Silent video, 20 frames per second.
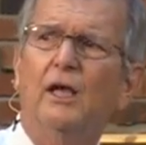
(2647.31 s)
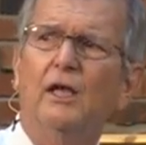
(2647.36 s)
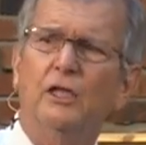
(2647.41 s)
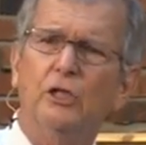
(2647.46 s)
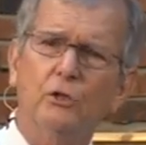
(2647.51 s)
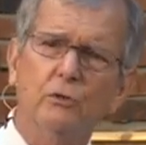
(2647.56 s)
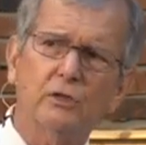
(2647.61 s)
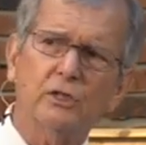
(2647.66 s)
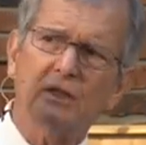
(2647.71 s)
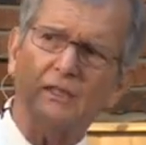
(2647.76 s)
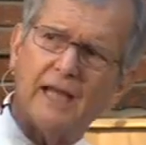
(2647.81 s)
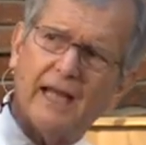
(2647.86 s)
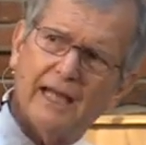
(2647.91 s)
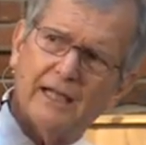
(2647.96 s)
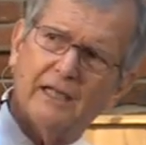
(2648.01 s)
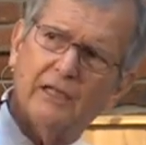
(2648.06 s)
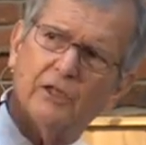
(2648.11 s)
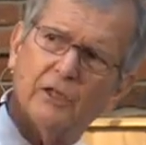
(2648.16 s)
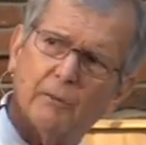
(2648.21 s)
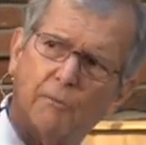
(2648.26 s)
You
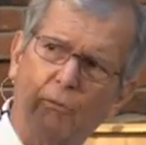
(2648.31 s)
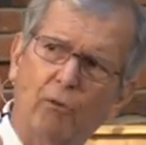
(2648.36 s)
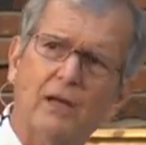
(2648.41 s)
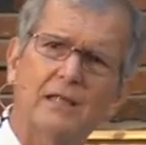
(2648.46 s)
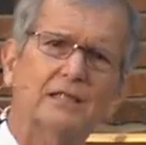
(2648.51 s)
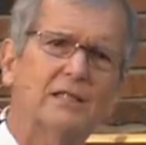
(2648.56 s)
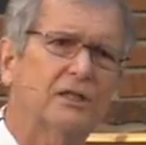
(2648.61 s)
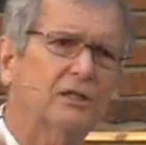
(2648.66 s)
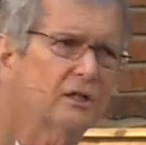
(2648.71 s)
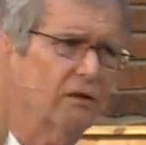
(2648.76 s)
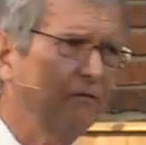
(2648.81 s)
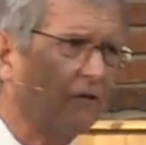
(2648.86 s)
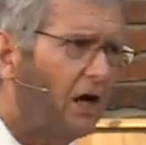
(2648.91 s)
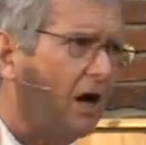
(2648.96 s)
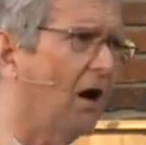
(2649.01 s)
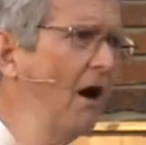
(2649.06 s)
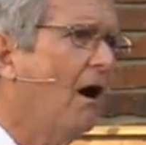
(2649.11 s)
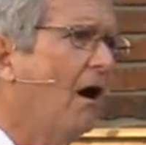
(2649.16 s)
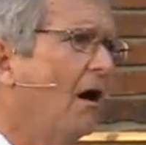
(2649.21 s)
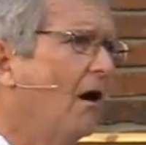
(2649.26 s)
stand in the presence of the
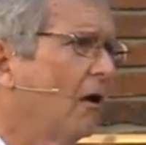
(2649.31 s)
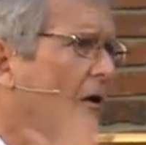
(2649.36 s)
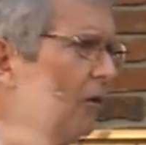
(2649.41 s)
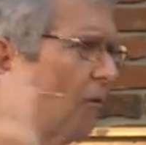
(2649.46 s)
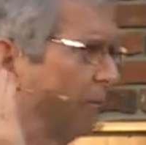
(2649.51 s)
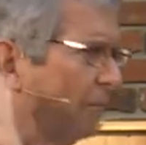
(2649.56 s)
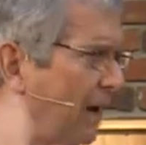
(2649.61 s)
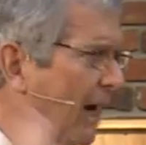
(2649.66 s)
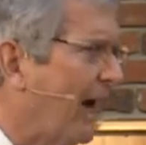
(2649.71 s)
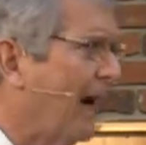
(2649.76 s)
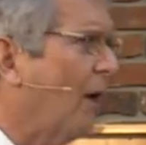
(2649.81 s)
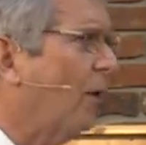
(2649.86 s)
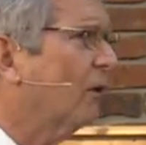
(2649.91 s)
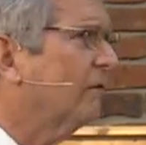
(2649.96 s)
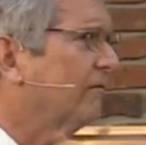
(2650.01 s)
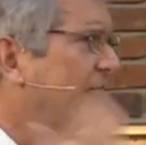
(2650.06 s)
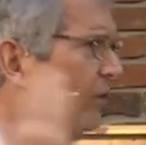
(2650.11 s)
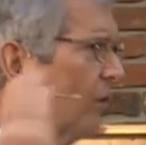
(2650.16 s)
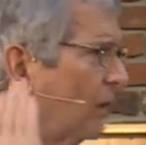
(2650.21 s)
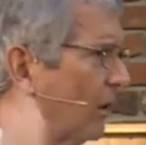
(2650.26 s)
all
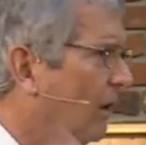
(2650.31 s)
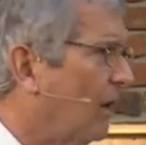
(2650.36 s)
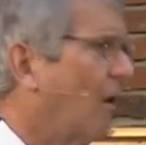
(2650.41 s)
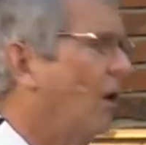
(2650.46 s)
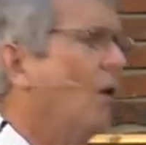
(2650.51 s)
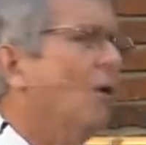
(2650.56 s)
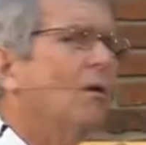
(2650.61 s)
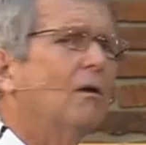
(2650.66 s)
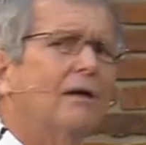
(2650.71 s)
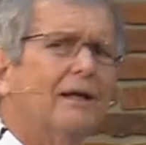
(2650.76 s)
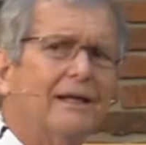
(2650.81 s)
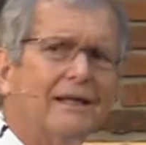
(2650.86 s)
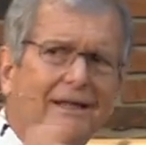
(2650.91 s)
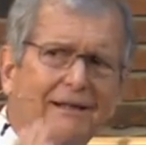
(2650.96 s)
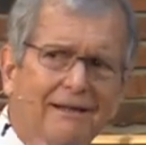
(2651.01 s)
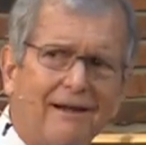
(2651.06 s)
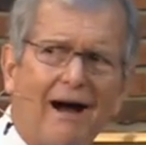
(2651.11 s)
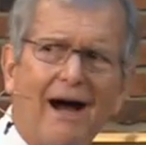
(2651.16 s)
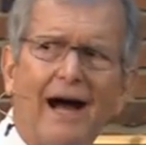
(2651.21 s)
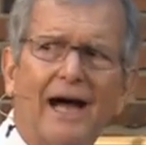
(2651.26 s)
powerful, holy
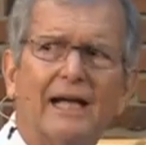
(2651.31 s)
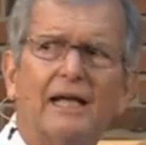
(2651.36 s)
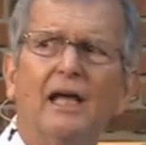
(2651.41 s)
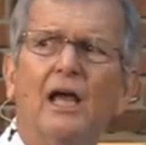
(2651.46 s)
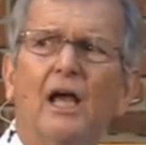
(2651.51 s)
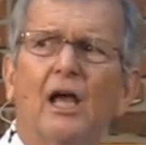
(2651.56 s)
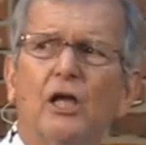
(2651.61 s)
God.